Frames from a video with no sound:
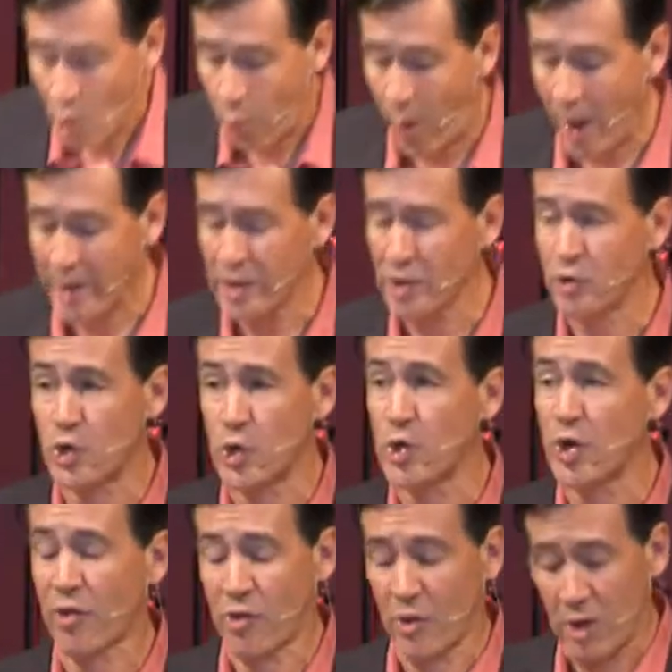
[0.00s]
Why didn't
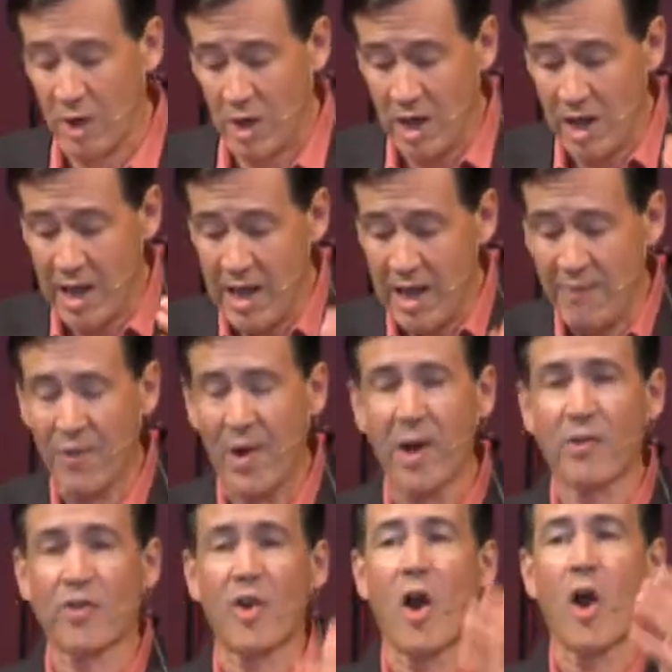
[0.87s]
you just leave
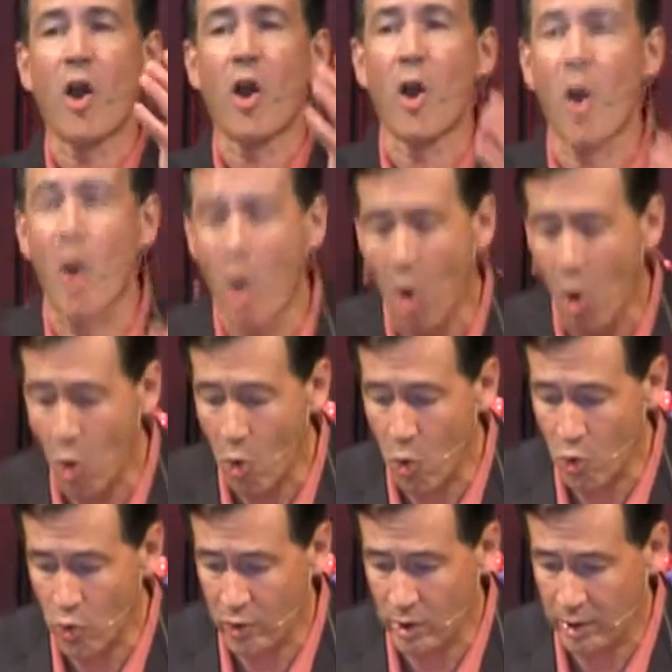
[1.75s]
us
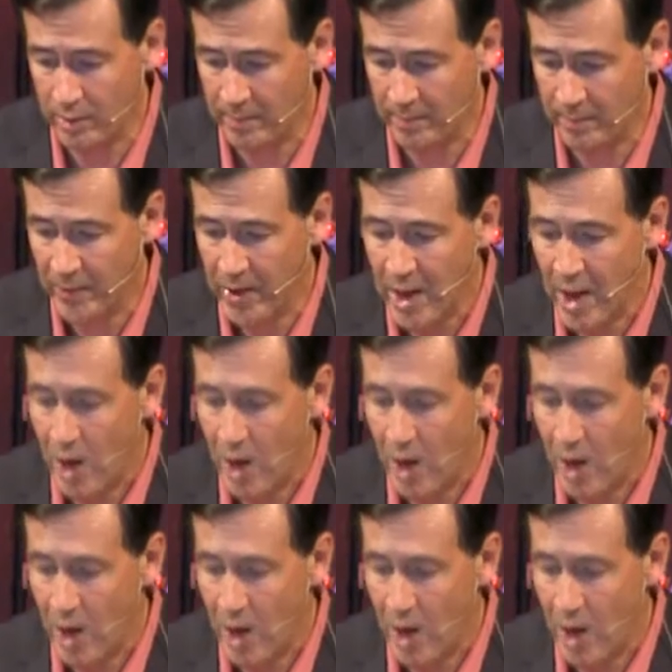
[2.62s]
alone?